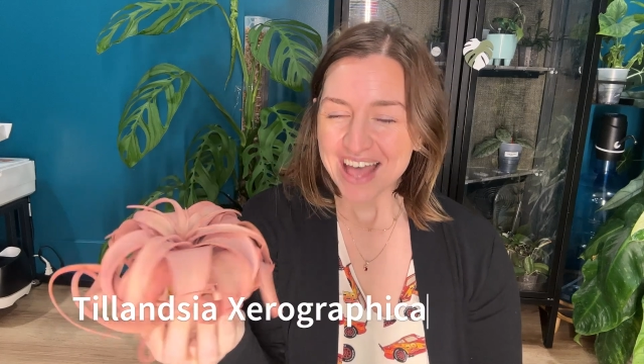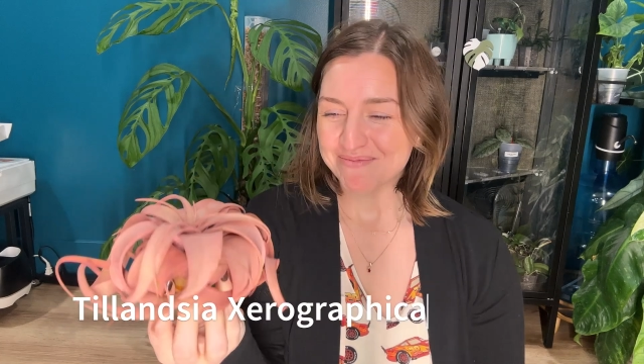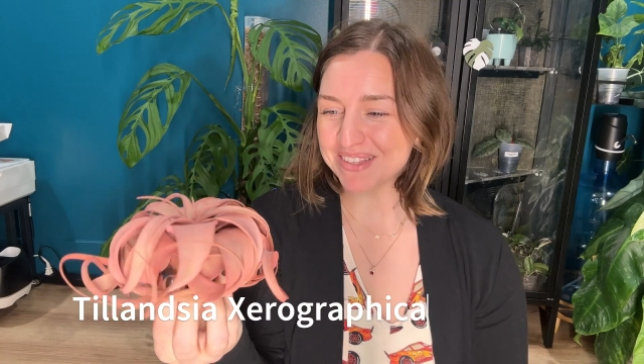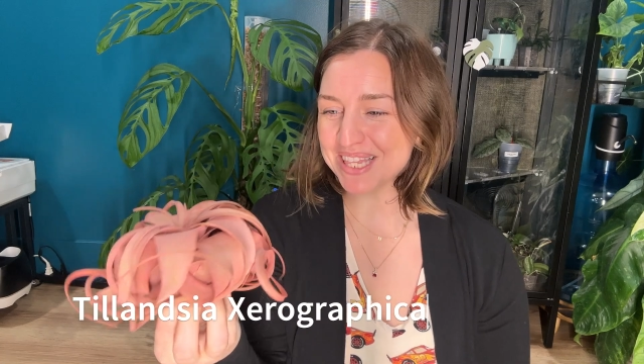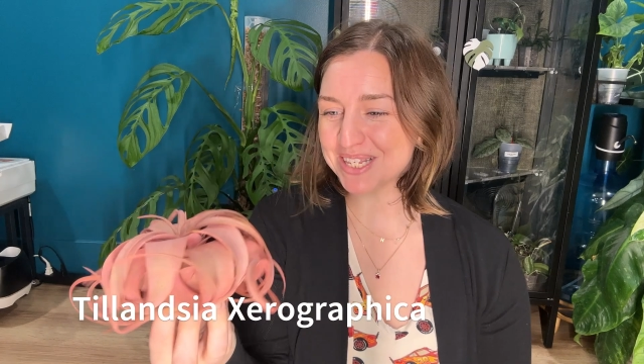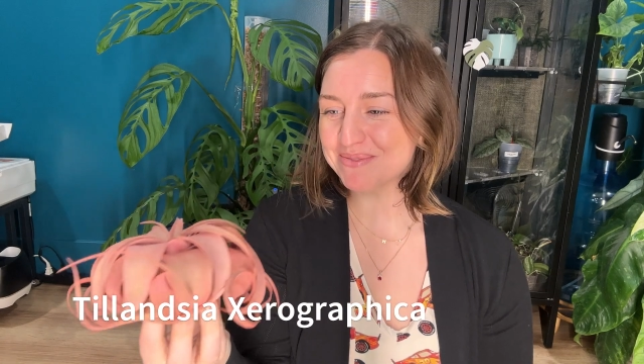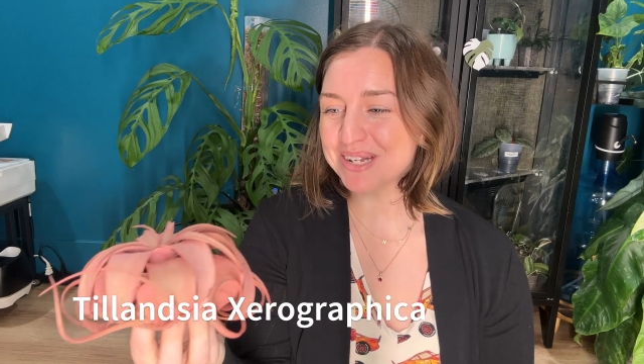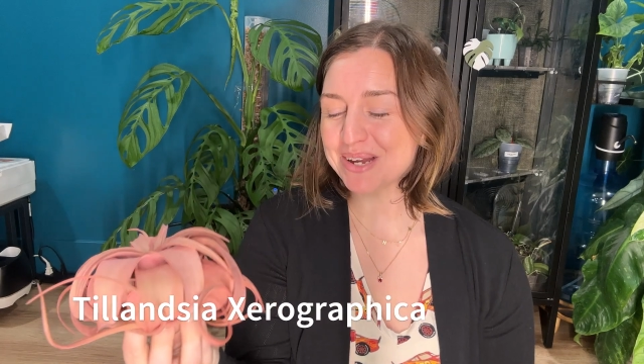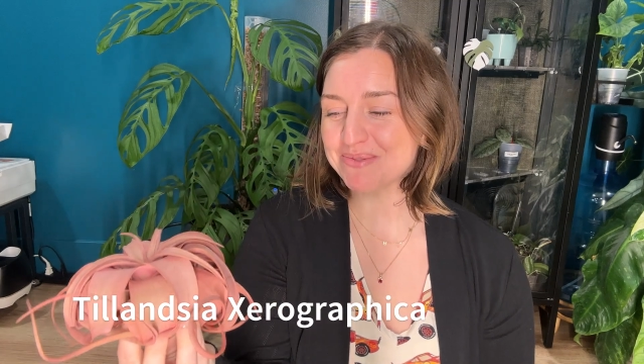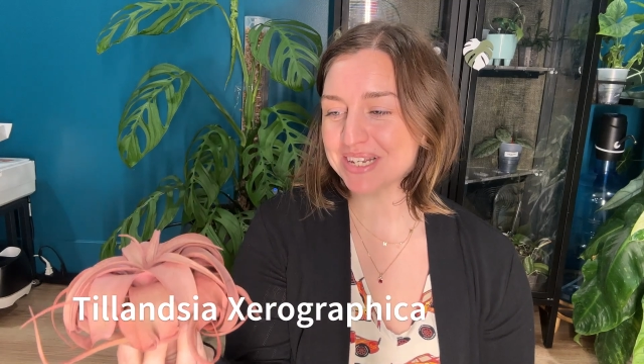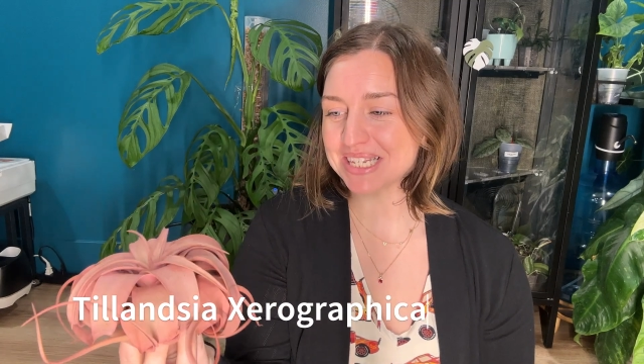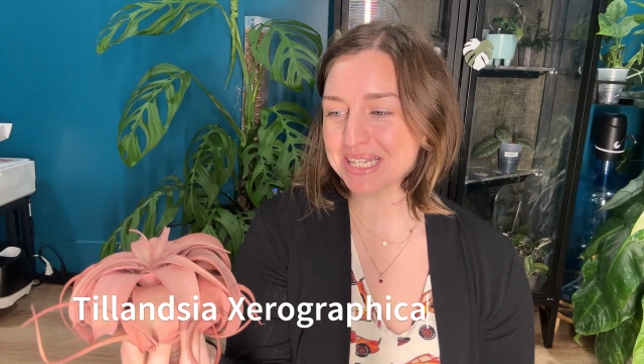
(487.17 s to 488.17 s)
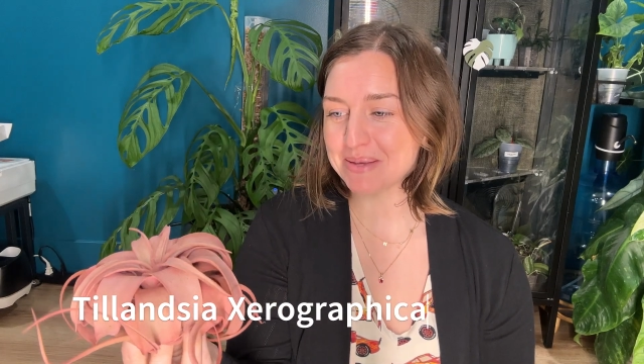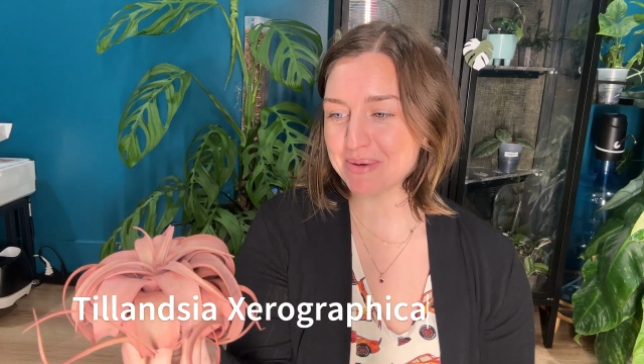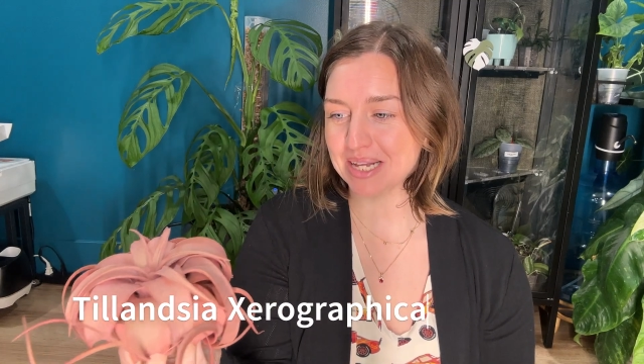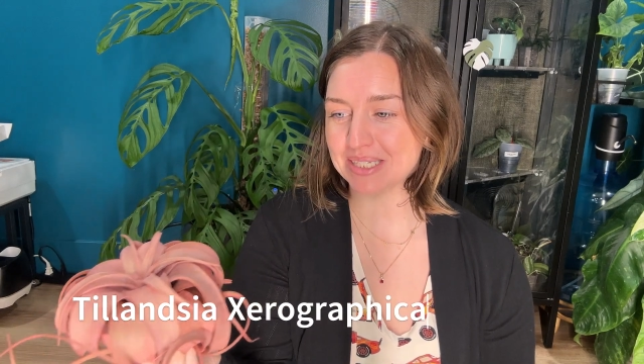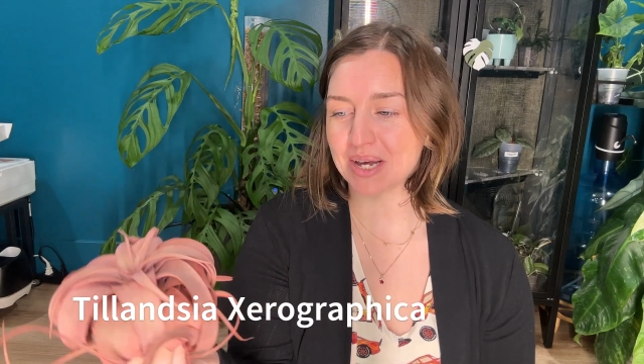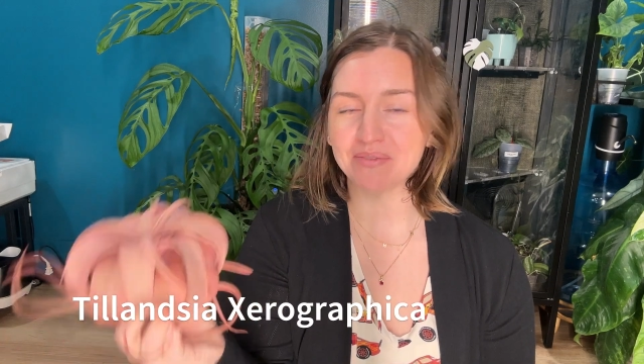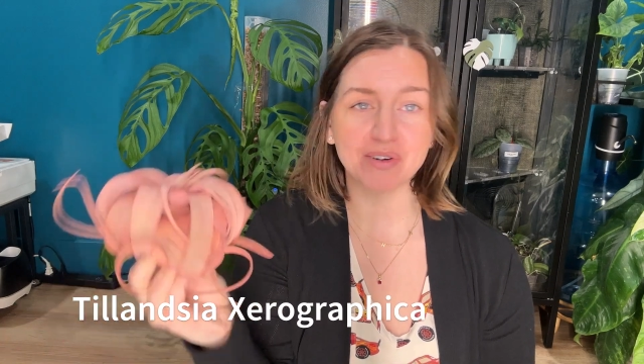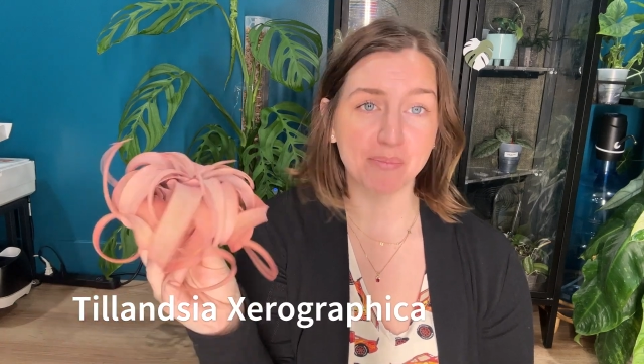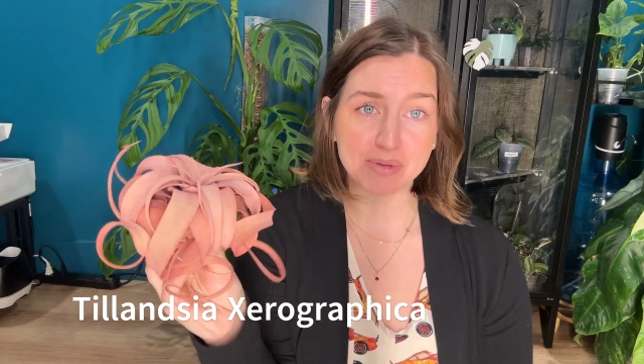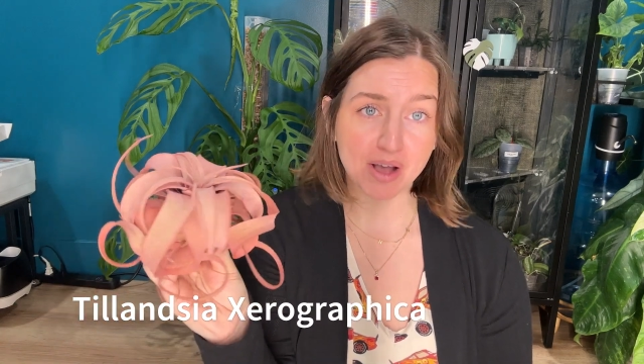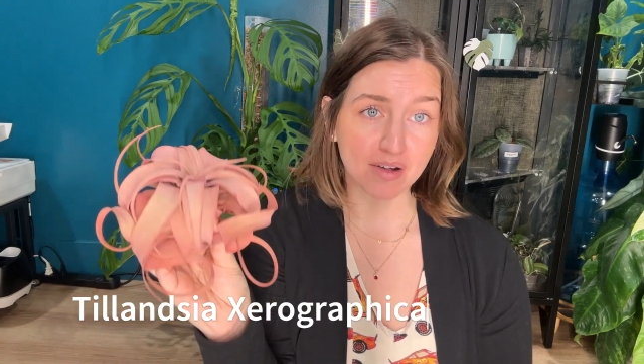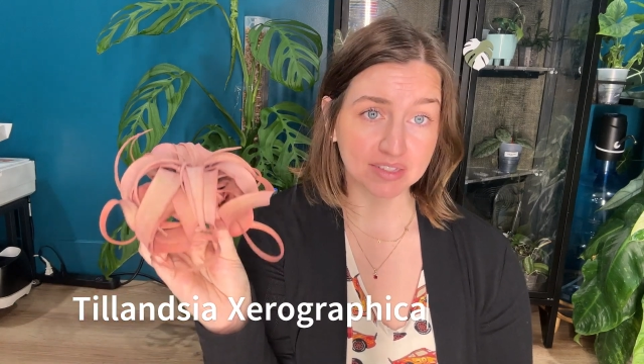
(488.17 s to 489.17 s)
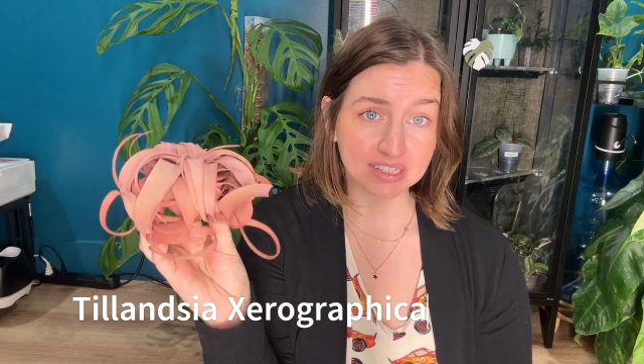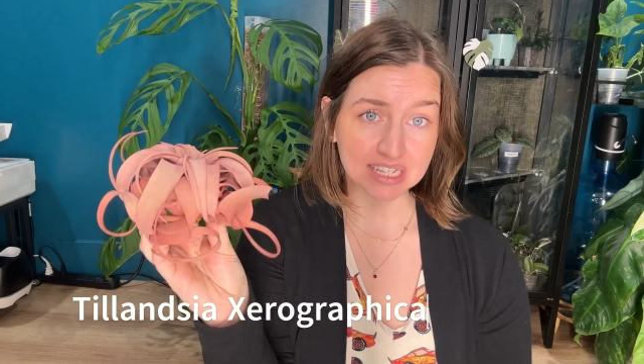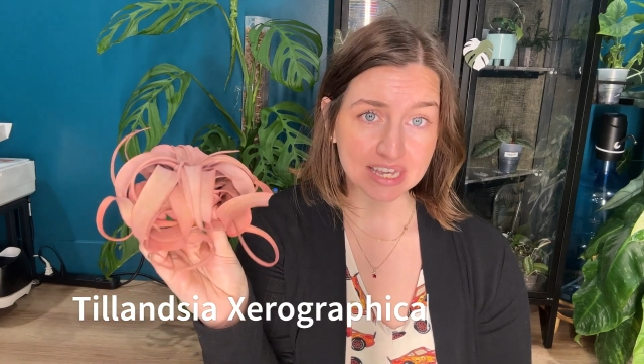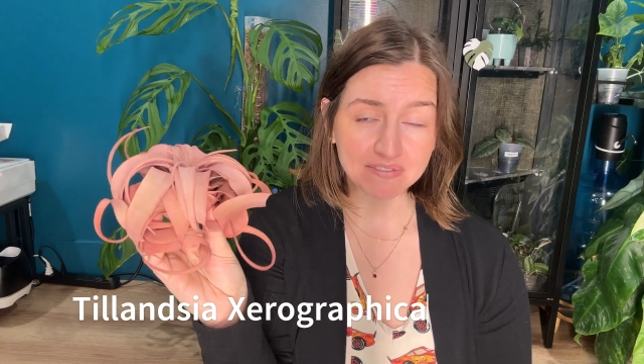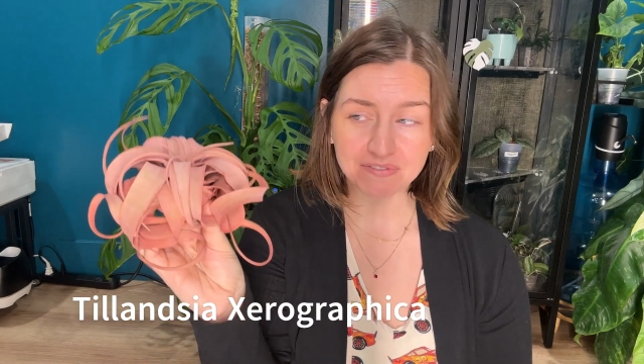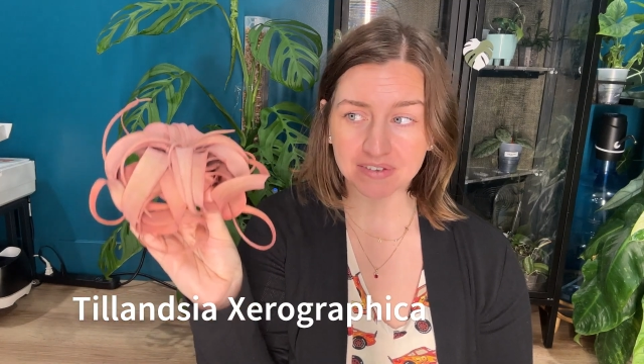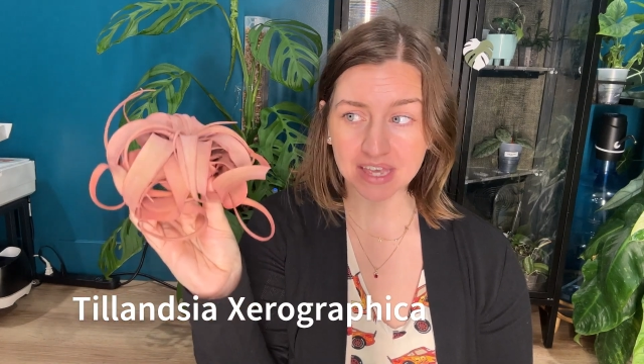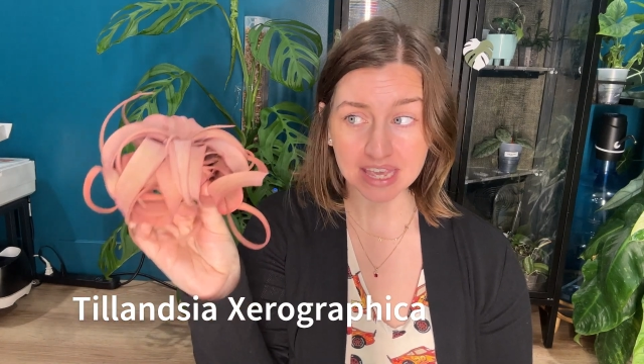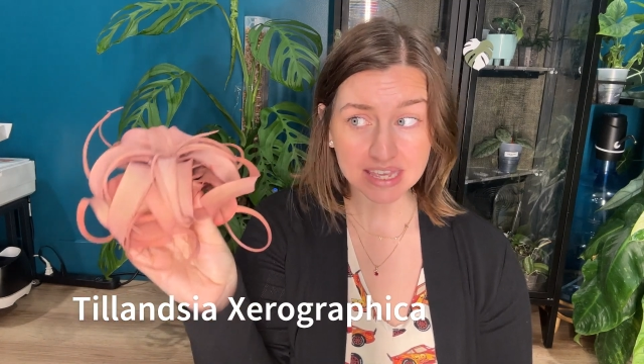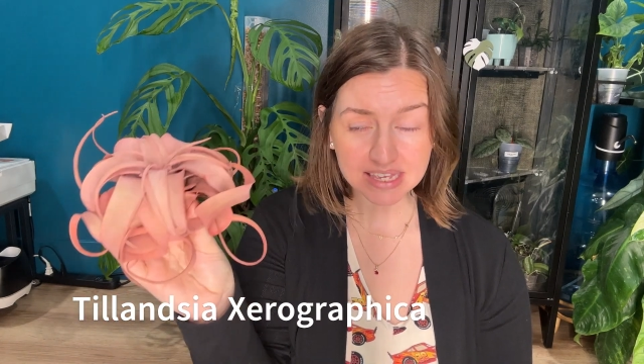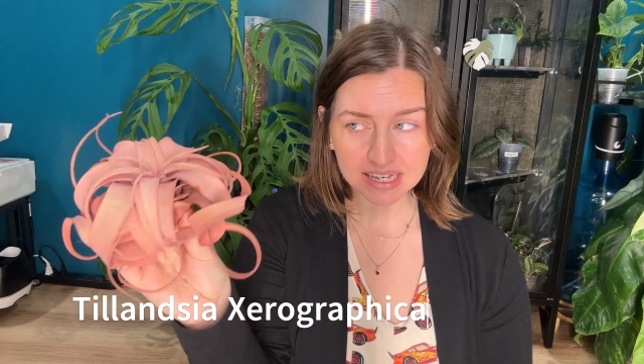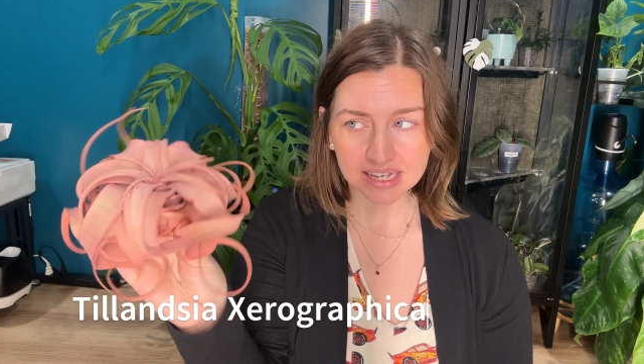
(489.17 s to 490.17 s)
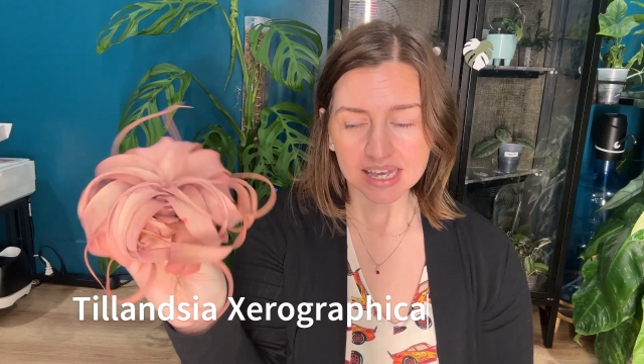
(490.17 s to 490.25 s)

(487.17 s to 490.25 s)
But this one I recently picked up from Beyond the Leaf, Inc.